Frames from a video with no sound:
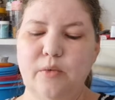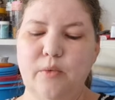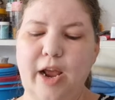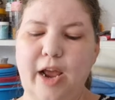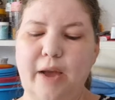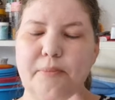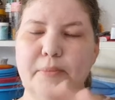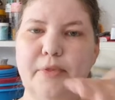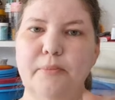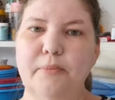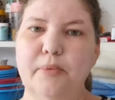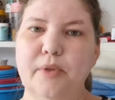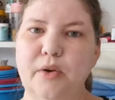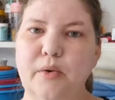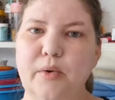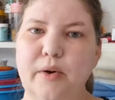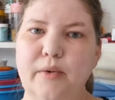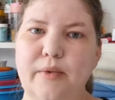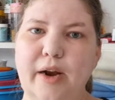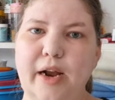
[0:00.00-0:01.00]
wrap the
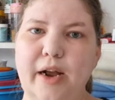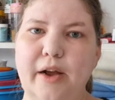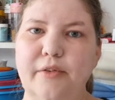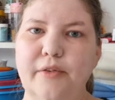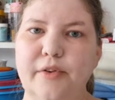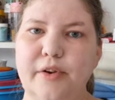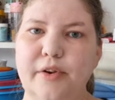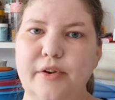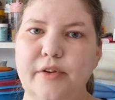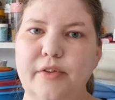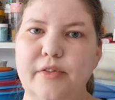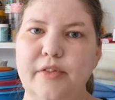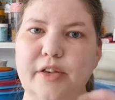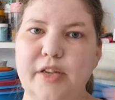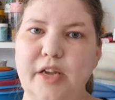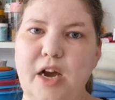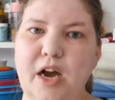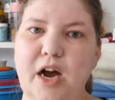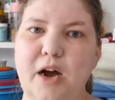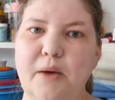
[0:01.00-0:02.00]
blue around the
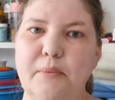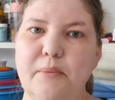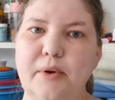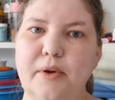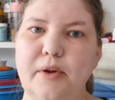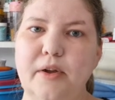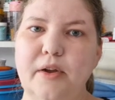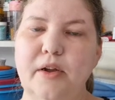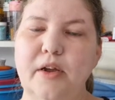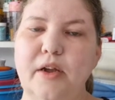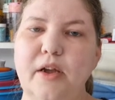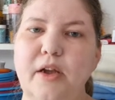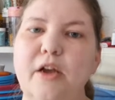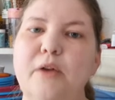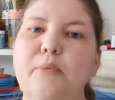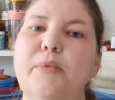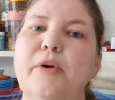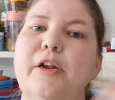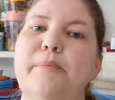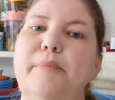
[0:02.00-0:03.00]
top,
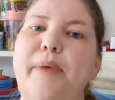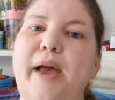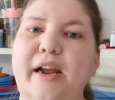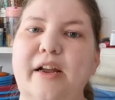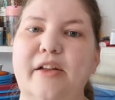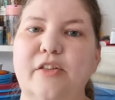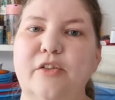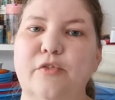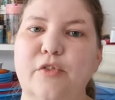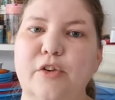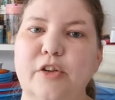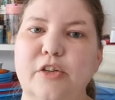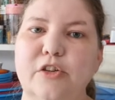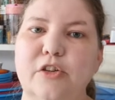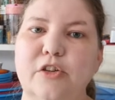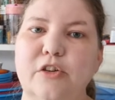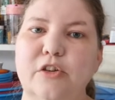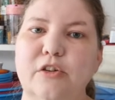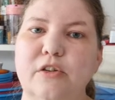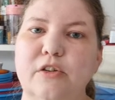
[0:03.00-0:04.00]
put it back in the
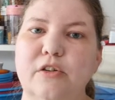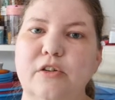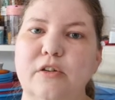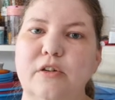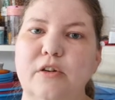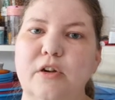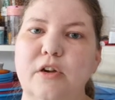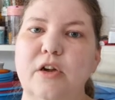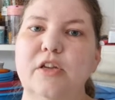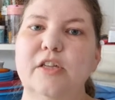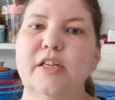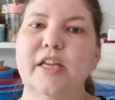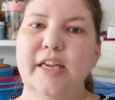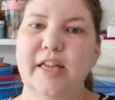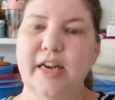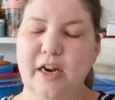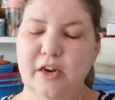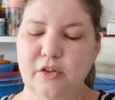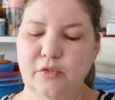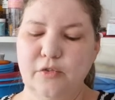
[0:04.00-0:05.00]
freezer. Take
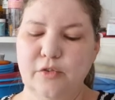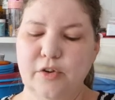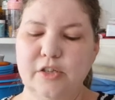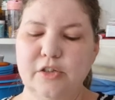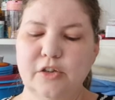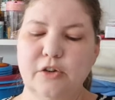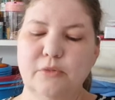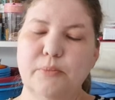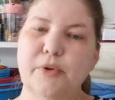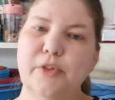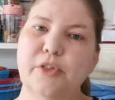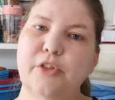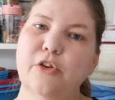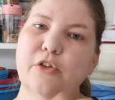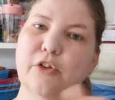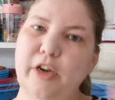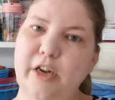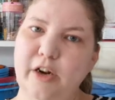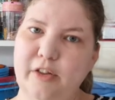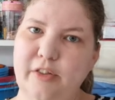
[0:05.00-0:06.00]
it out of the freezer, put the
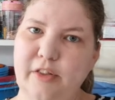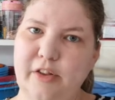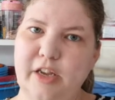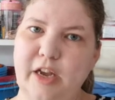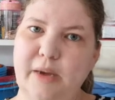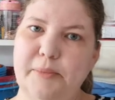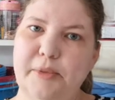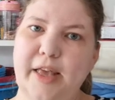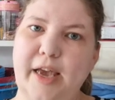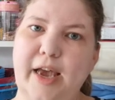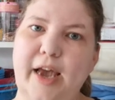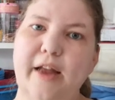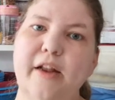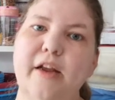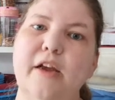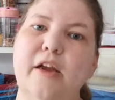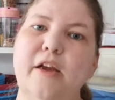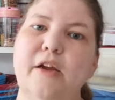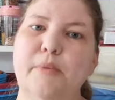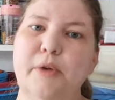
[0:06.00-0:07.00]
green on the top of that,
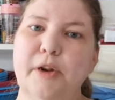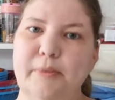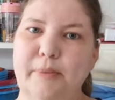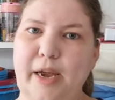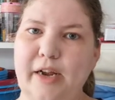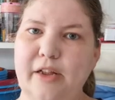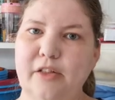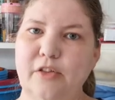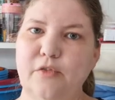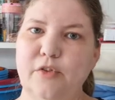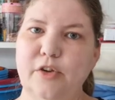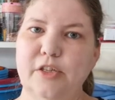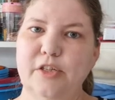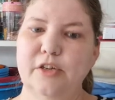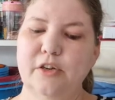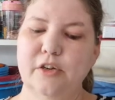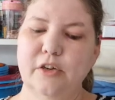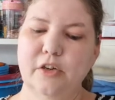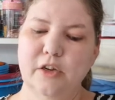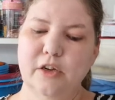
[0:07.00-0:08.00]
put it back in the
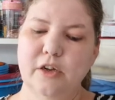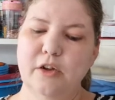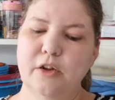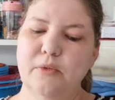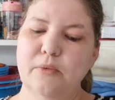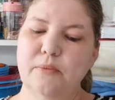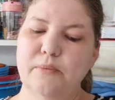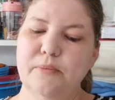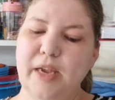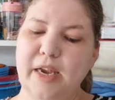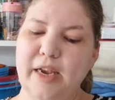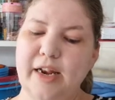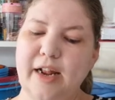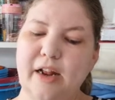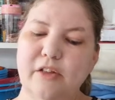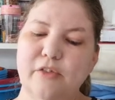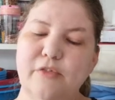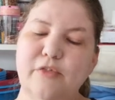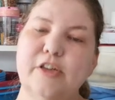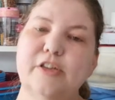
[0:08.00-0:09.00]
freezer. Take it out
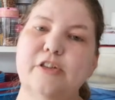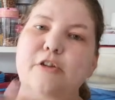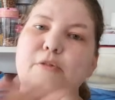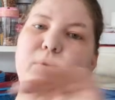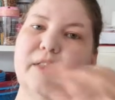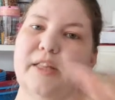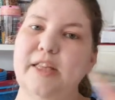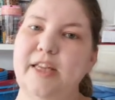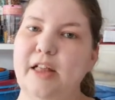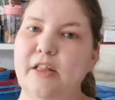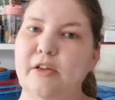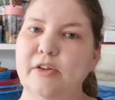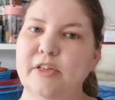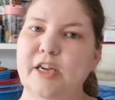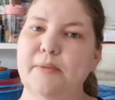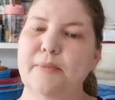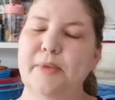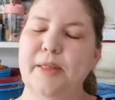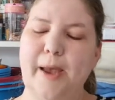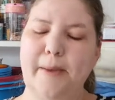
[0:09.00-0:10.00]
of the freezer, put the yellow on
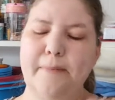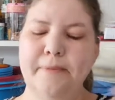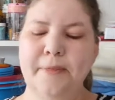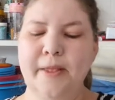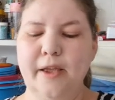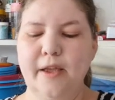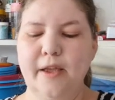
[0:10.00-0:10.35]
top of that,